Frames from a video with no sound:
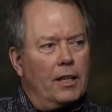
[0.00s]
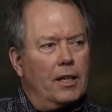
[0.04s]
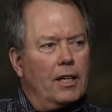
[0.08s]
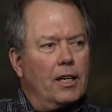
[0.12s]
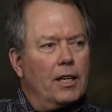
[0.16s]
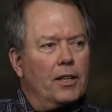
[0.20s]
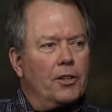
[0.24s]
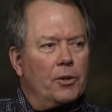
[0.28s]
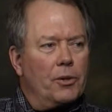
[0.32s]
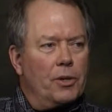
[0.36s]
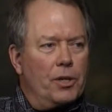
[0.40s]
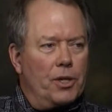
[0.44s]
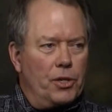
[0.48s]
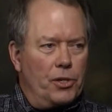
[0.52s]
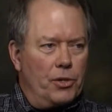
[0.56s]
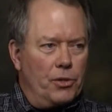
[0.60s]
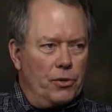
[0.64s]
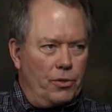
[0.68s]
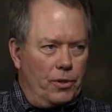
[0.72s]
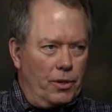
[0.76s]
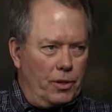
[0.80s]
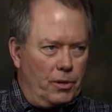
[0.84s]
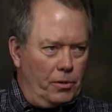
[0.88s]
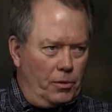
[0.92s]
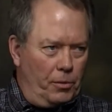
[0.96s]
other
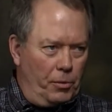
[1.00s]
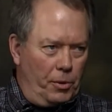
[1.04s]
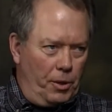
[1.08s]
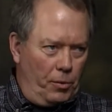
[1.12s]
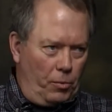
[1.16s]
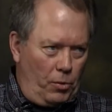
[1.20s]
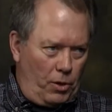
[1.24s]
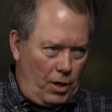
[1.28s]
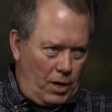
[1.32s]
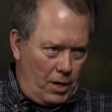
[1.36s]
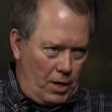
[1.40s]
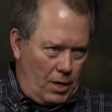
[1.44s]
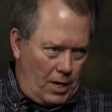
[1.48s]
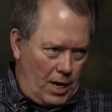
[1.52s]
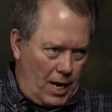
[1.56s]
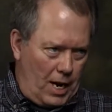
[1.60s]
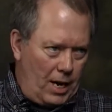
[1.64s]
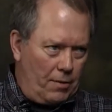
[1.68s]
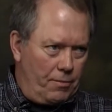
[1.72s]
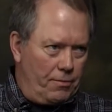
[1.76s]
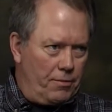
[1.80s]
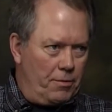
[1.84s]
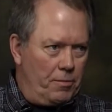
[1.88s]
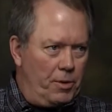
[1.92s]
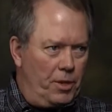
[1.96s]
issues that, are, that we are
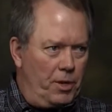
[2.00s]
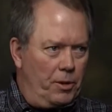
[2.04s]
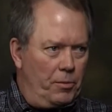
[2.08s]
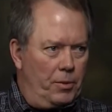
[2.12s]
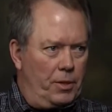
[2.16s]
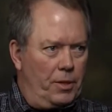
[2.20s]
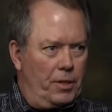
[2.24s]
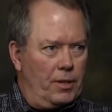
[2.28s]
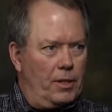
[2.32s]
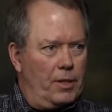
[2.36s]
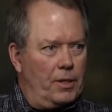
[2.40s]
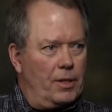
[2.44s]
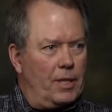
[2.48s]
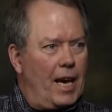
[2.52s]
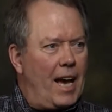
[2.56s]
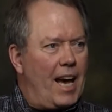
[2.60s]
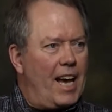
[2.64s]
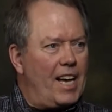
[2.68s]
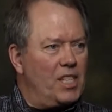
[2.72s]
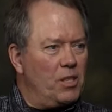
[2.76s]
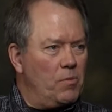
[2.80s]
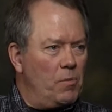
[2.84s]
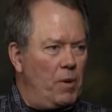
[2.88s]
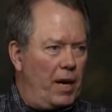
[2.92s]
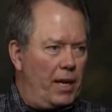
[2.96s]
not familiar with, the, the,
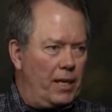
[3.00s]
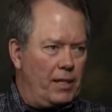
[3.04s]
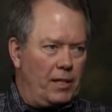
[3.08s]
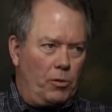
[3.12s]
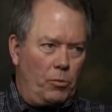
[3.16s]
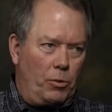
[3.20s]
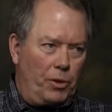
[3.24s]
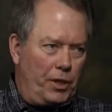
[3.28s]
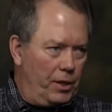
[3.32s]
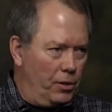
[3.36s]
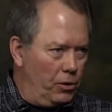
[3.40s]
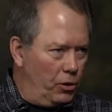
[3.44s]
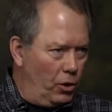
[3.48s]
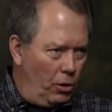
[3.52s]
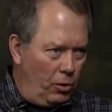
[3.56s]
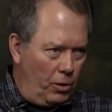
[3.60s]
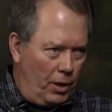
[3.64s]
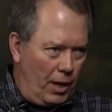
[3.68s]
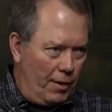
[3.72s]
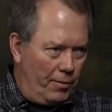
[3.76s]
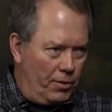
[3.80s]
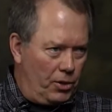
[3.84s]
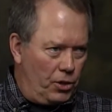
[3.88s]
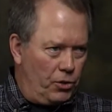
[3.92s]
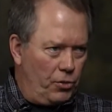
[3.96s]
hazmats that we don't
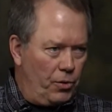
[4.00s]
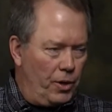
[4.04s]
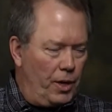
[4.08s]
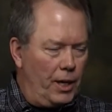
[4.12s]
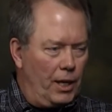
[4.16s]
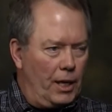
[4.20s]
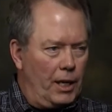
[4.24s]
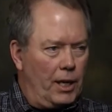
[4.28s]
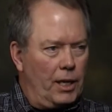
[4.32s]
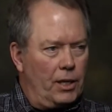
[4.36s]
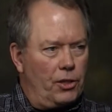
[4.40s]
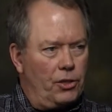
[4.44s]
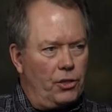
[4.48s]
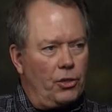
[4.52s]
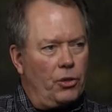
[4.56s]
have the training on.